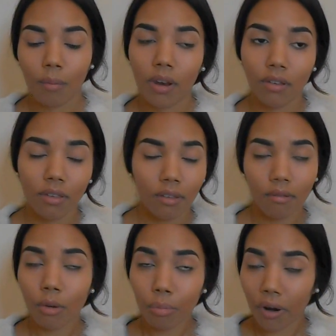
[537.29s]
minus the
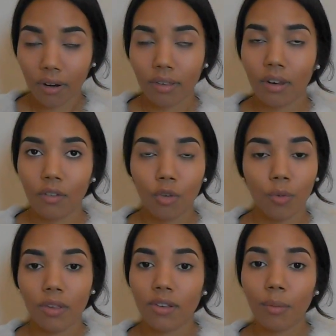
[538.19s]
new products that I've
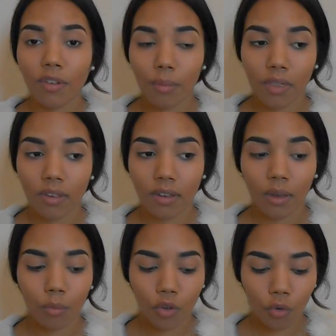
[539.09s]
used, but the steps have been the
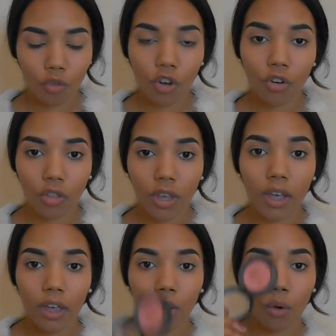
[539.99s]
same, so
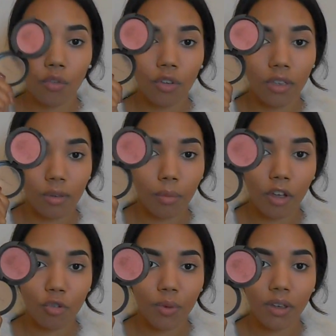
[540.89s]
generally I go for this
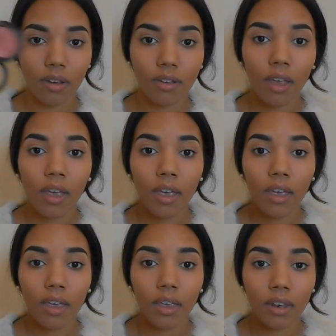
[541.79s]
blush because
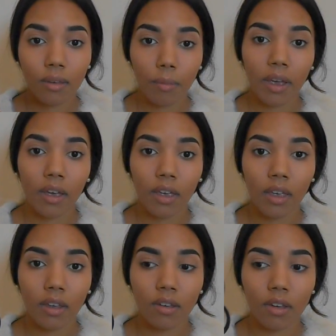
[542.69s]
it is matte
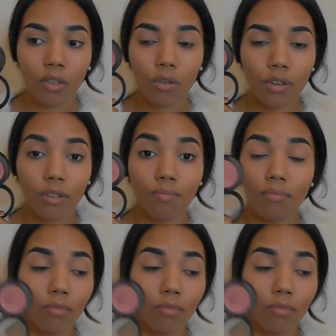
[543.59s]
and it looks